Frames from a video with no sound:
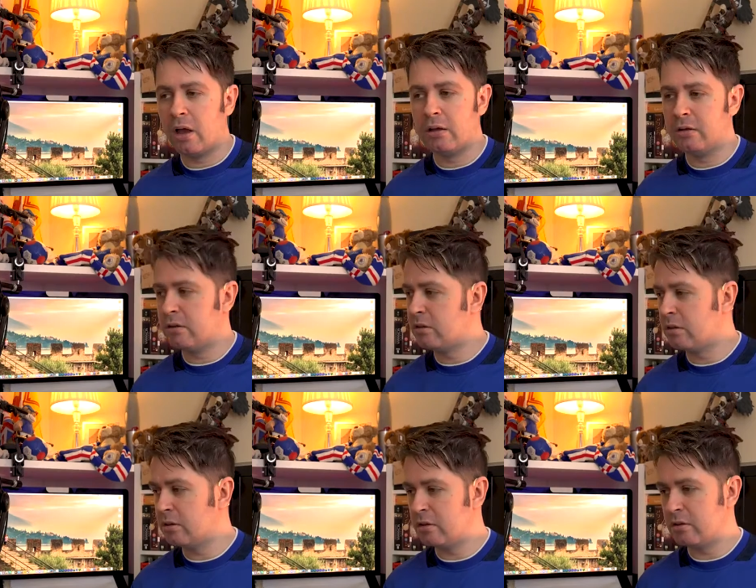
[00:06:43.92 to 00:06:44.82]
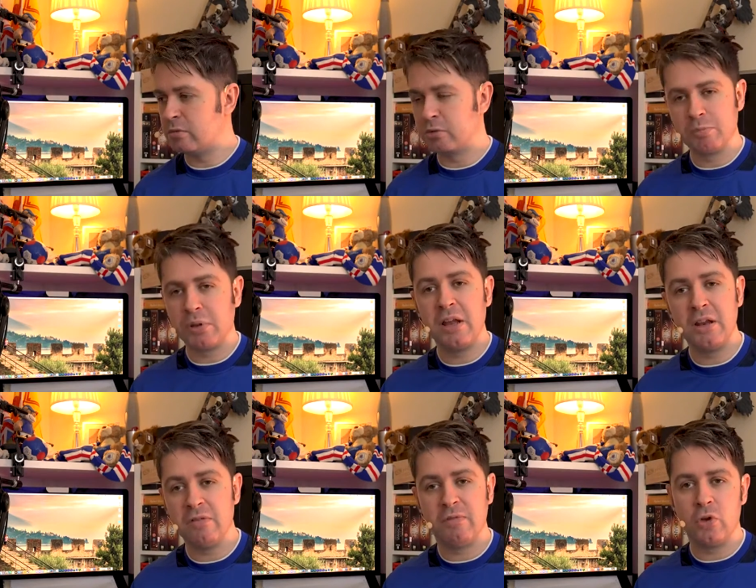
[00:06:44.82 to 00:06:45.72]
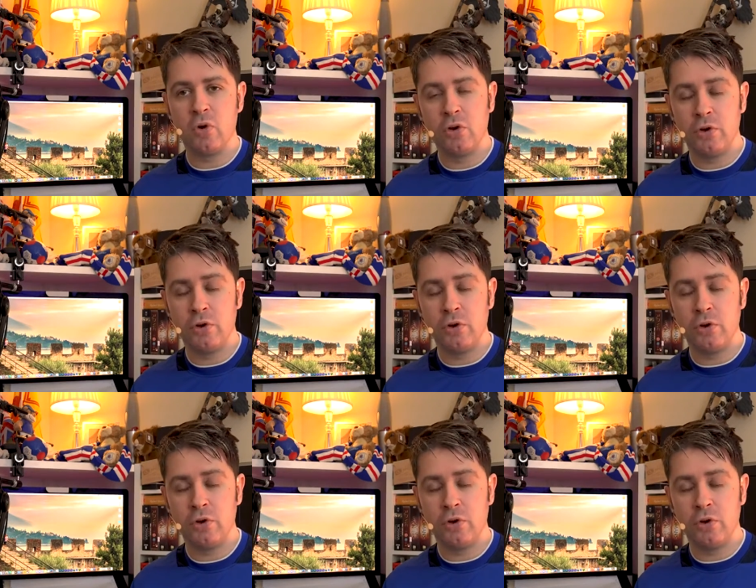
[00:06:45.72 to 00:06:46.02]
and there was plenty of it going